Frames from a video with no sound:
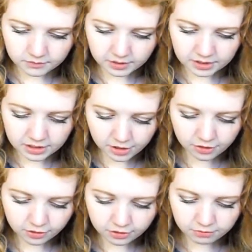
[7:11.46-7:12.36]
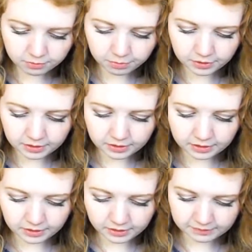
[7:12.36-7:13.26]
Here you would put
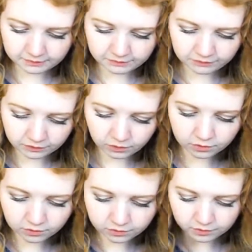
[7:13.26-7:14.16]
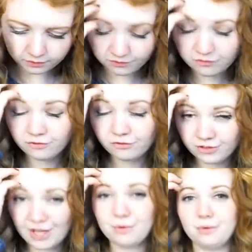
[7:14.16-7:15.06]
a floral or
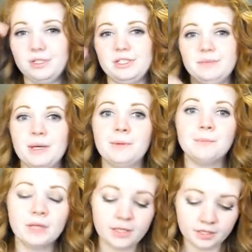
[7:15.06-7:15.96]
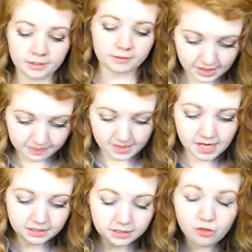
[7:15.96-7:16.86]
flowery smell.
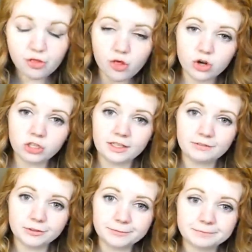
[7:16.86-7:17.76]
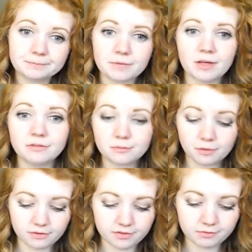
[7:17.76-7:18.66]
Then the third level of your
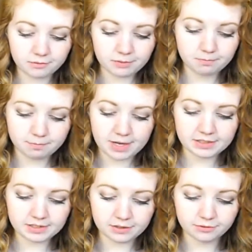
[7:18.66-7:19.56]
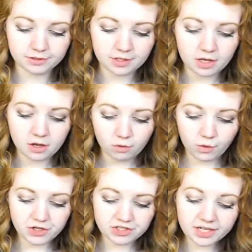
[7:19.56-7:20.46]
perfume would be base notes,
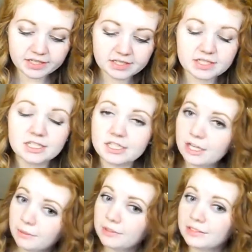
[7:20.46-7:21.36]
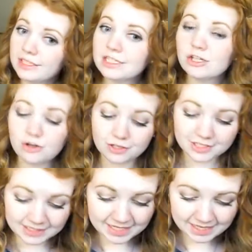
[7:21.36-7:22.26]
which stick stubbornly to your
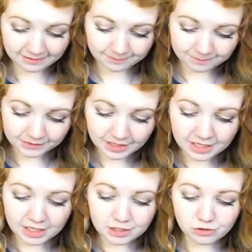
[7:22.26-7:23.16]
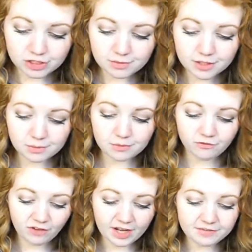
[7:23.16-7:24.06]
skin. You smell them within
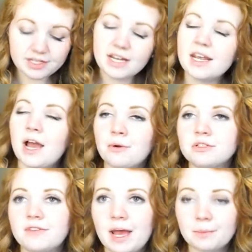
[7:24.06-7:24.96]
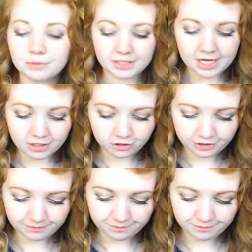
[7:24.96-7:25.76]
5 to 8 hours of application.